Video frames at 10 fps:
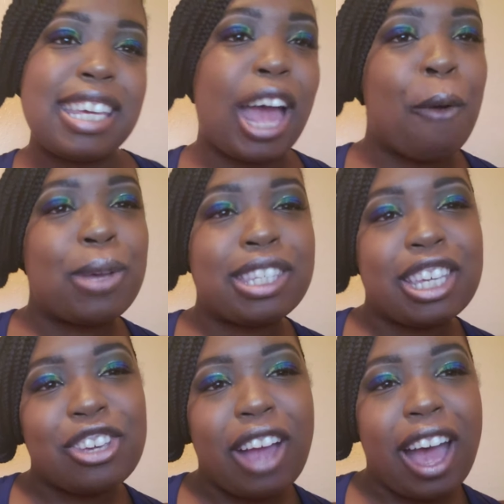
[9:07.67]
and I will
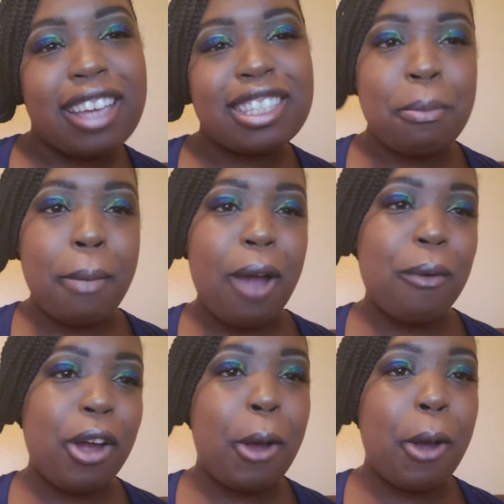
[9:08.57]
see you guys
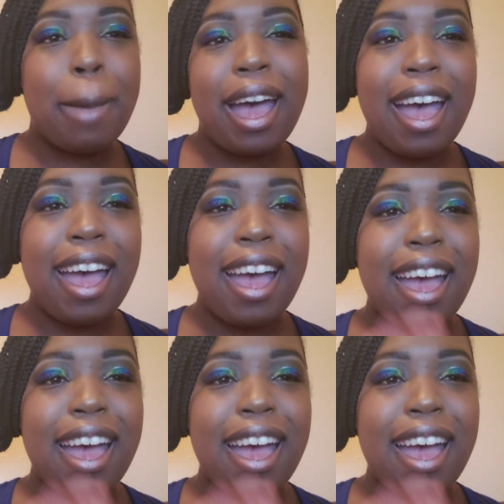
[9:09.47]
tomorrow. Bye.